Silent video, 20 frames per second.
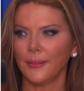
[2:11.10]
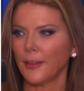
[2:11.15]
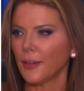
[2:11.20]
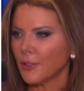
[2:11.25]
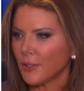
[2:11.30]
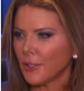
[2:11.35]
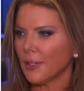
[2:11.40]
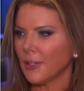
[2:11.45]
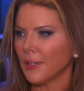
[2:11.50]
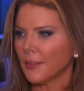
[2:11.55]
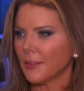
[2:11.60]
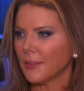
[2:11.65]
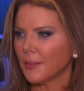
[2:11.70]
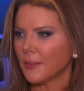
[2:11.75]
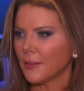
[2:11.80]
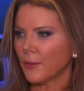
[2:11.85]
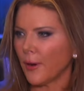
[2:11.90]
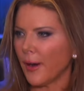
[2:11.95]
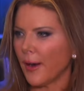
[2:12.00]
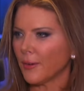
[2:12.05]
she is,
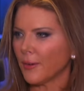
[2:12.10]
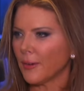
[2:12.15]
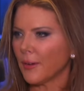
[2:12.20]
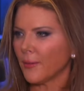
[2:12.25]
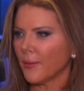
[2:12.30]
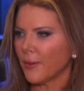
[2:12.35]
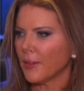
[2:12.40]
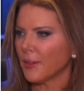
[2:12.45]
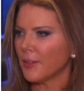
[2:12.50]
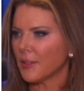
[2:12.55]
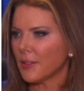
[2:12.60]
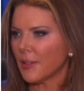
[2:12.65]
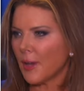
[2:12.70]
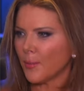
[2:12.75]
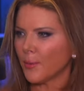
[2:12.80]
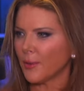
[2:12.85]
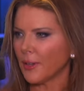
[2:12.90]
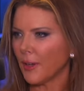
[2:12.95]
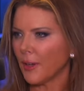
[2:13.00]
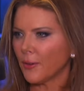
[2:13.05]
crown and everything just
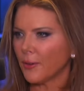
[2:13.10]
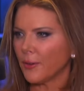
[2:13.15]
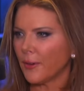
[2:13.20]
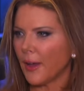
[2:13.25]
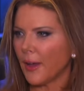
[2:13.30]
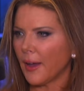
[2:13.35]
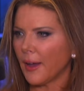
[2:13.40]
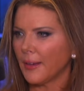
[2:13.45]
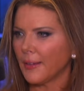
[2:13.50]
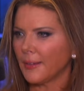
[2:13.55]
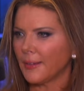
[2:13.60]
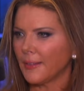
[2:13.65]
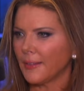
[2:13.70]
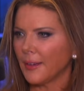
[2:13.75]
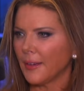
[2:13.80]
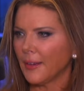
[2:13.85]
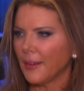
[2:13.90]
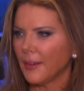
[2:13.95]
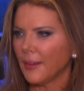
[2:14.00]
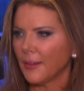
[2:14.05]
happened the other night.
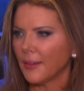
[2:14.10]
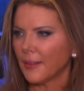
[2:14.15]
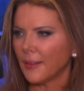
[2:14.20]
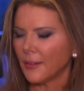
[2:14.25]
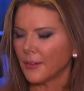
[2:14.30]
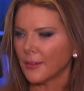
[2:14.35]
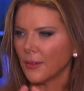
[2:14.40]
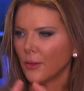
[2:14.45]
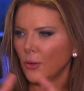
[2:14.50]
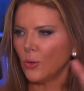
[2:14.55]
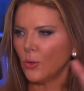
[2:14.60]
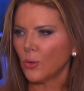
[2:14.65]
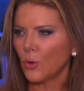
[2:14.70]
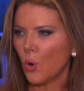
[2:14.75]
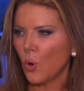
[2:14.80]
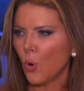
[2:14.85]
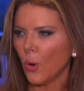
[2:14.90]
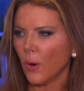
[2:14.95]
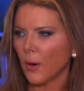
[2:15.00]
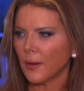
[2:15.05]
There's the whole
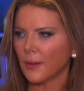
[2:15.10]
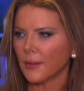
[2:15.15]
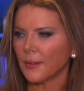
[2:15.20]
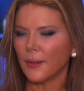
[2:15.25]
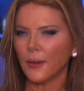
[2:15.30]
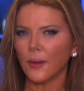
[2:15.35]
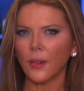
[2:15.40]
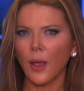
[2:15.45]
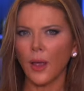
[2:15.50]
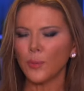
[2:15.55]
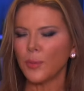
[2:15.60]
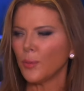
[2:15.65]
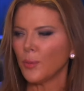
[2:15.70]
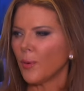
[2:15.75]
court. You know, a lot of people